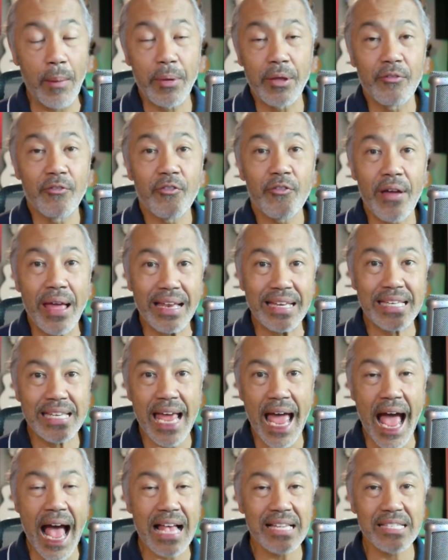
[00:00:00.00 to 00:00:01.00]

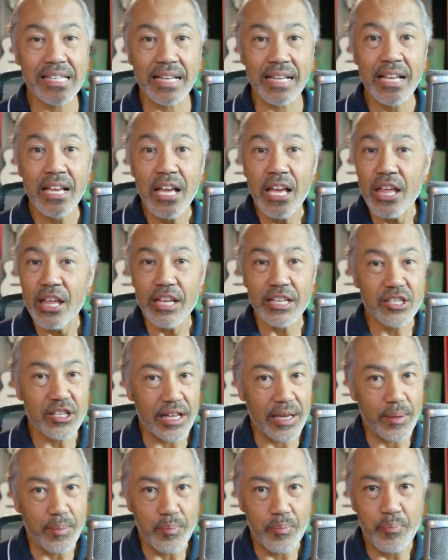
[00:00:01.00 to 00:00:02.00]
fantastic. It's
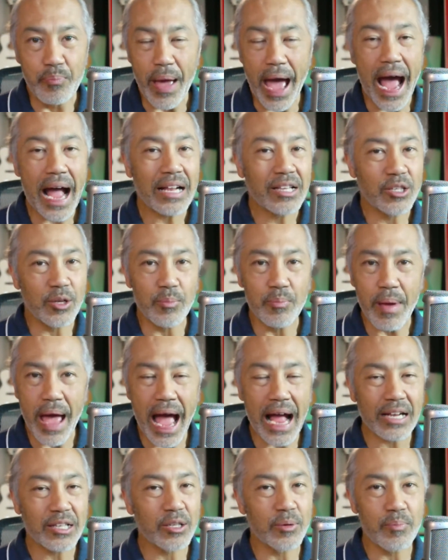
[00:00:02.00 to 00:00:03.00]
like back to
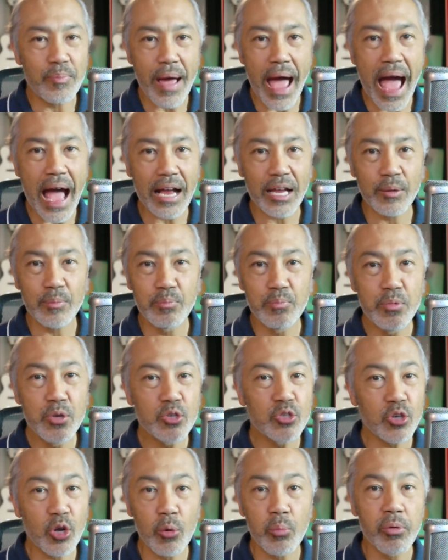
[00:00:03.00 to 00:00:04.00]
back to back
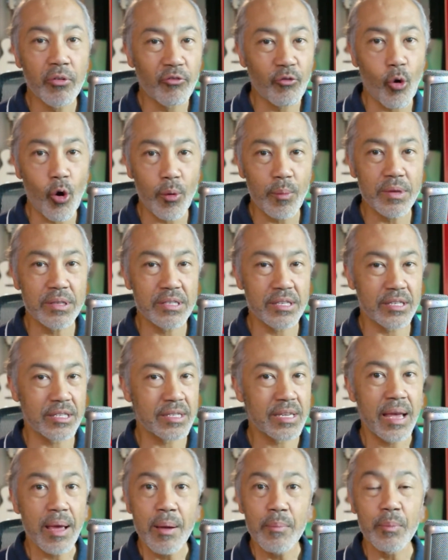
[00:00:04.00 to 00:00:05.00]
musical performances,
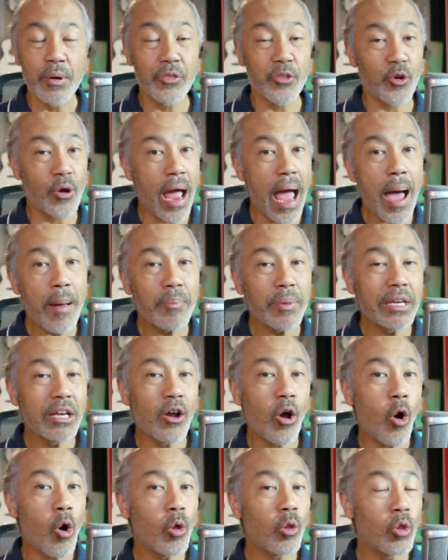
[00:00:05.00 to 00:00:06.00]
but they're happening
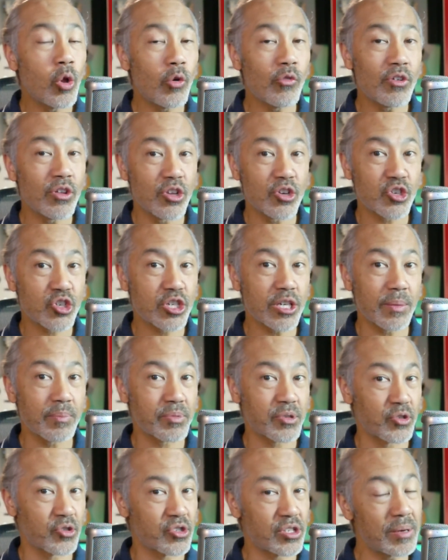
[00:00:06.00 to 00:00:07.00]
all over the ship.
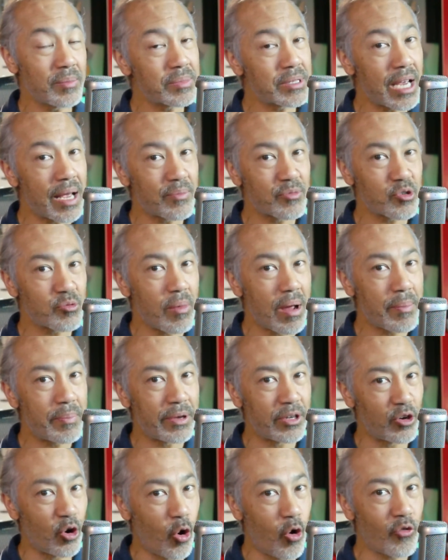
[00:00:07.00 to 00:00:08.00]
So sometimes there might be
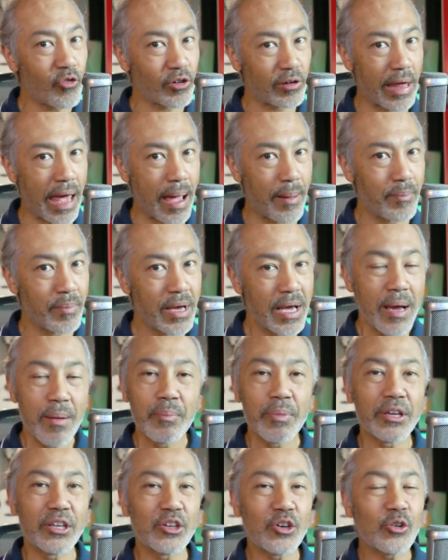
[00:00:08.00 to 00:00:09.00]
an overlap,
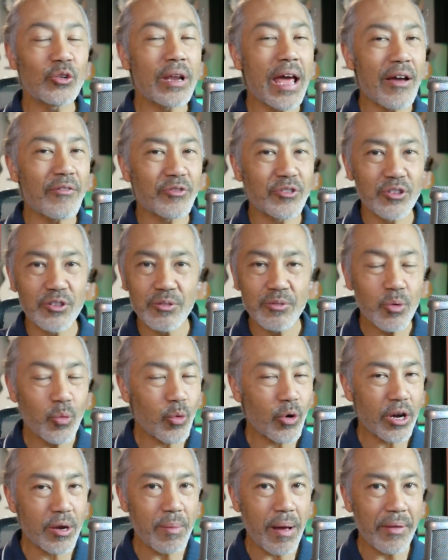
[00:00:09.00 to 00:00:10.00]
but you don't have to
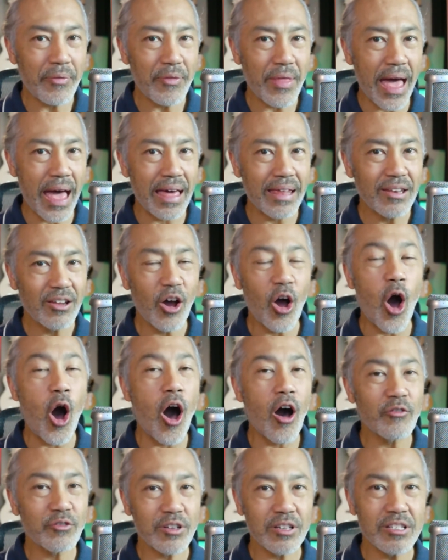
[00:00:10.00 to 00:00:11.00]
worry about that.
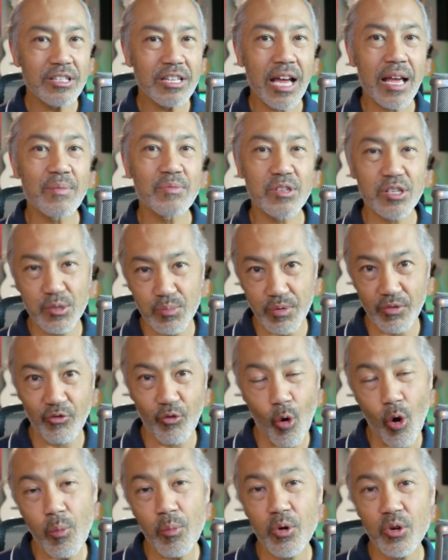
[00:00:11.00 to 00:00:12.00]
Oftentimes these
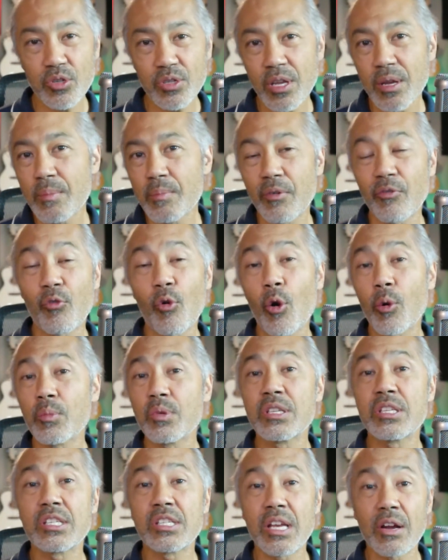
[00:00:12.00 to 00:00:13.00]
performers perform
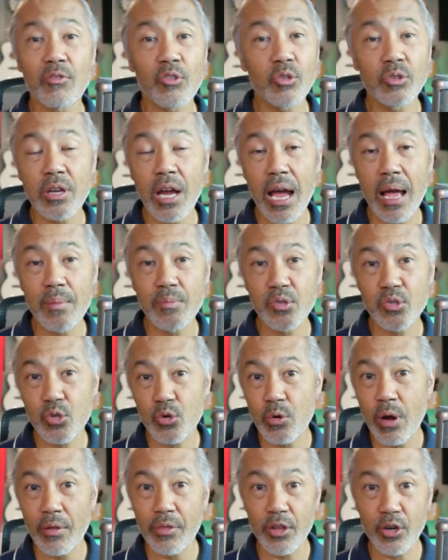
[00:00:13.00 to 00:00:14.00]
several times
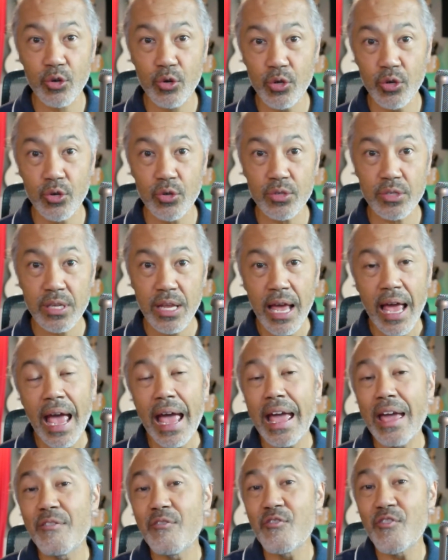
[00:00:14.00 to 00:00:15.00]
throughout the cruise.
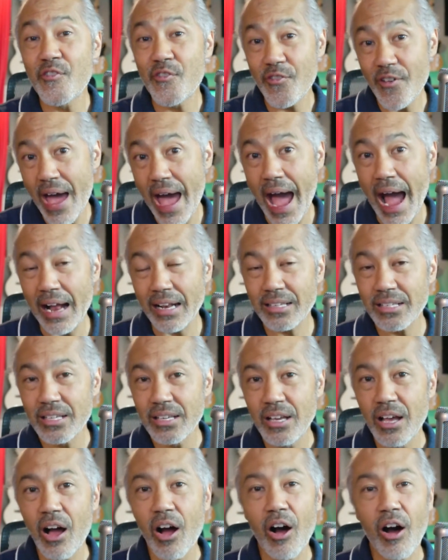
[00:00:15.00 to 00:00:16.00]
In fact,
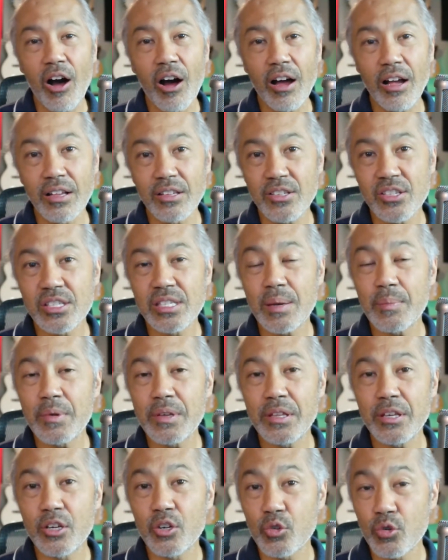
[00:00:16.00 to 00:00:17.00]
on some of
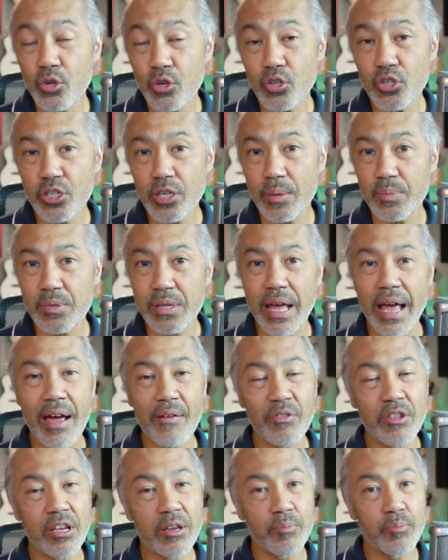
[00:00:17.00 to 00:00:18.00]
the cruise ships that have
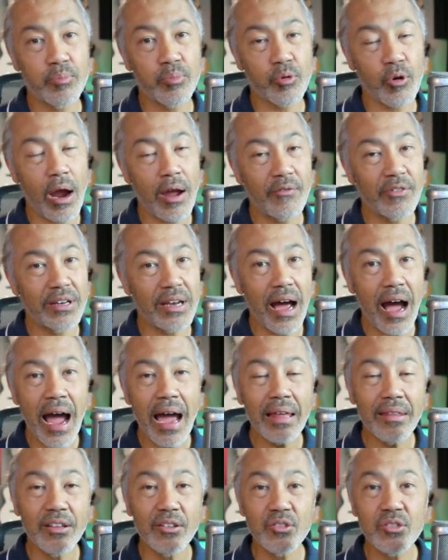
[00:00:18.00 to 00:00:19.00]
the private
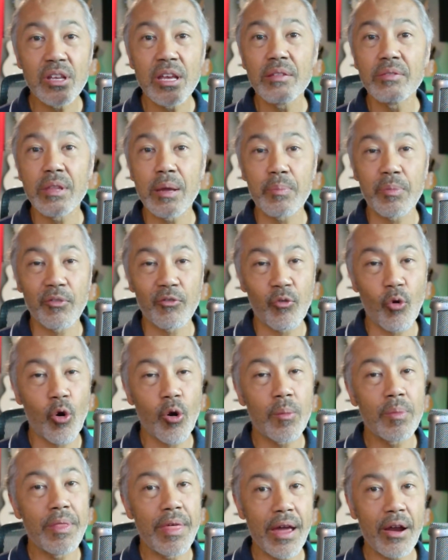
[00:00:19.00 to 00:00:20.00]
islands, they
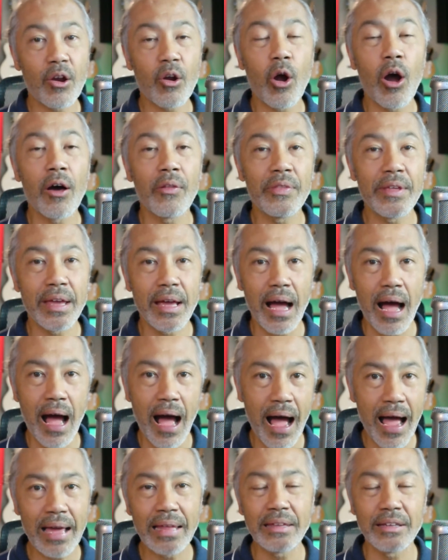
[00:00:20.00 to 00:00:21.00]
perform there on the
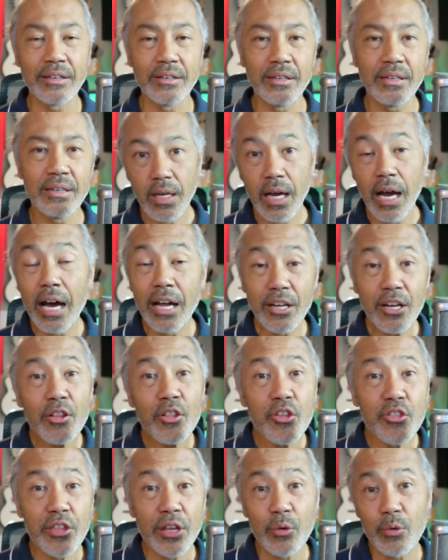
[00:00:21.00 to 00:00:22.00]
island. Another
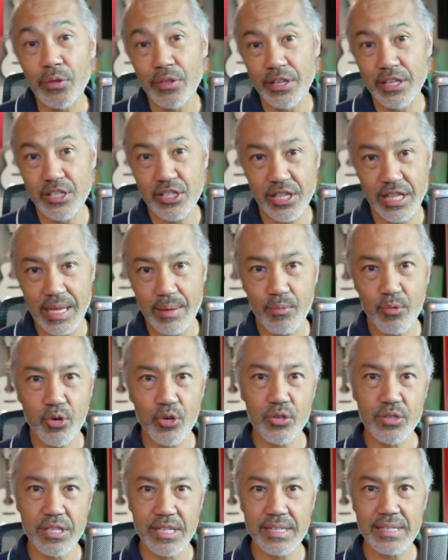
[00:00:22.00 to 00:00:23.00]
thing with these theme
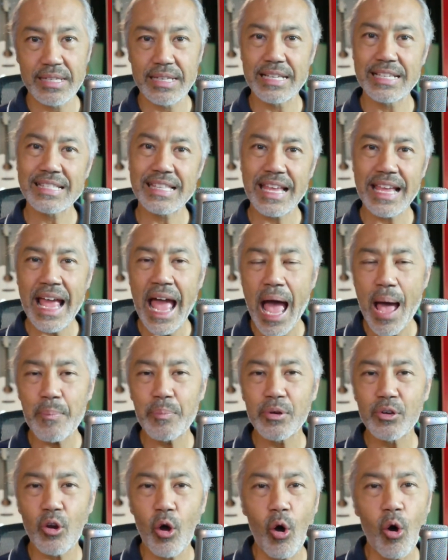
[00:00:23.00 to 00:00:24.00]
cruises is they
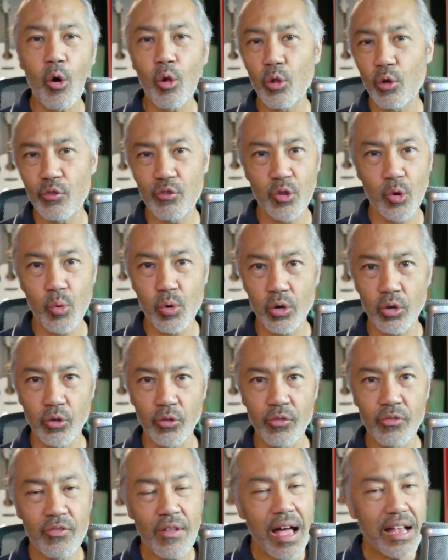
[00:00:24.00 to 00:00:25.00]
happen all over the
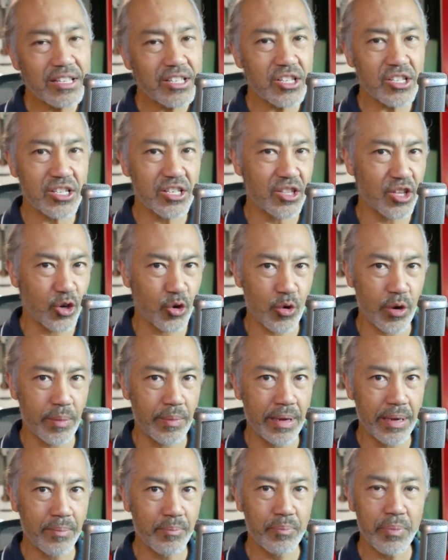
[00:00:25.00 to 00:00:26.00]
world, not just in the
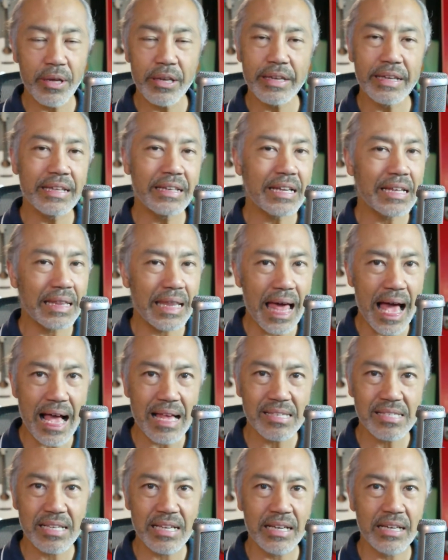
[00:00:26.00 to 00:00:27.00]
Caribbean, but in
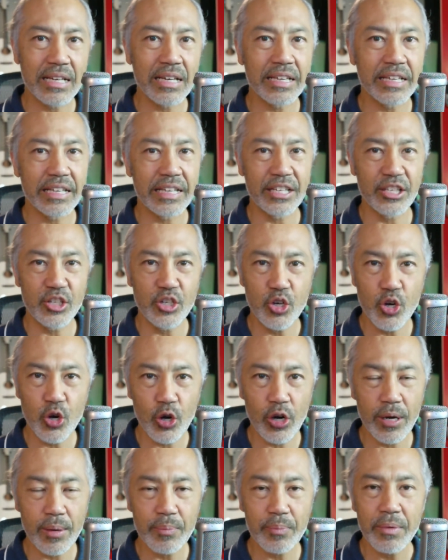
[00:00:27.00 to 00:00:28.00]
Alaska, in
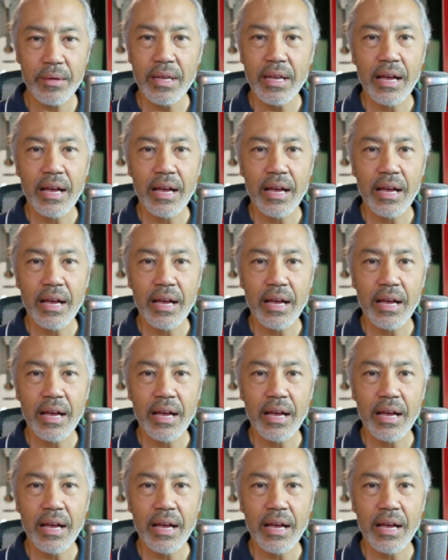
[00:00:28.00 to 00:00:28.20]
Europe,